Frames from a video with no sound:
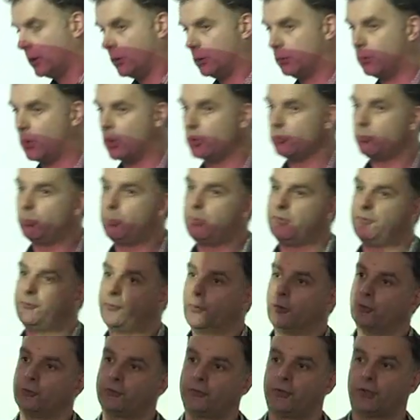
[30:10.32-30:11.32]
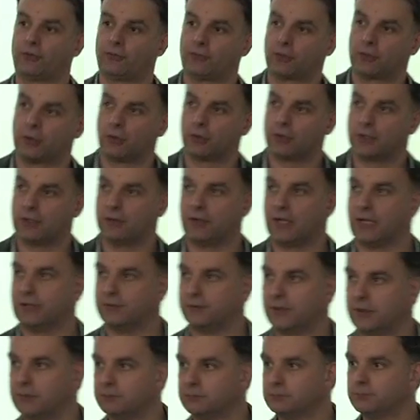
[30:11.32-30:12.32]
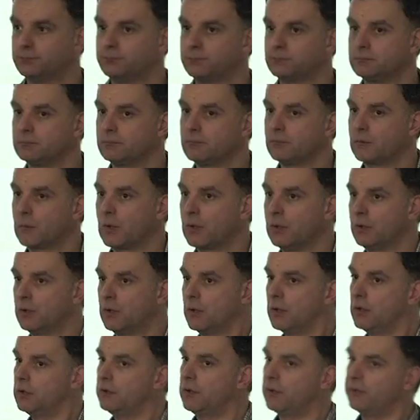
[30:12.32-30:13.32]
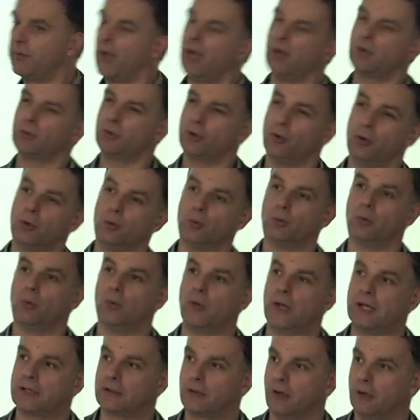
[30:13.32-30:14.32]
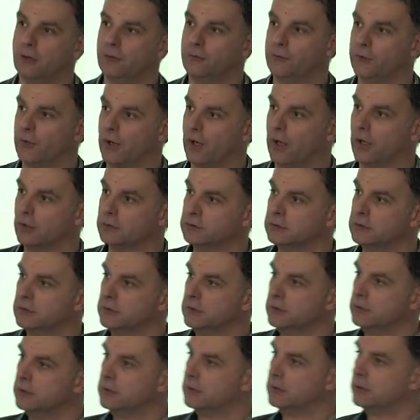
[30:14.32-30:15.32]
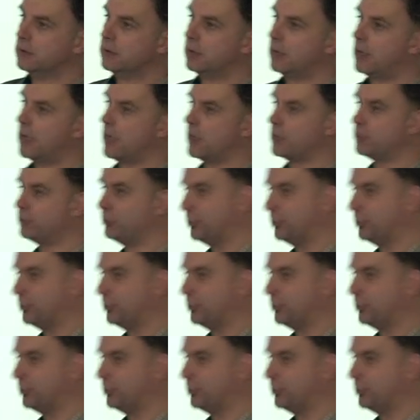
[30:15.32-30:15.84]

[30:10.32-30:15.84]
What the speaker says: One before 6 o'clock in the evening, and that's how cool their clothes are, how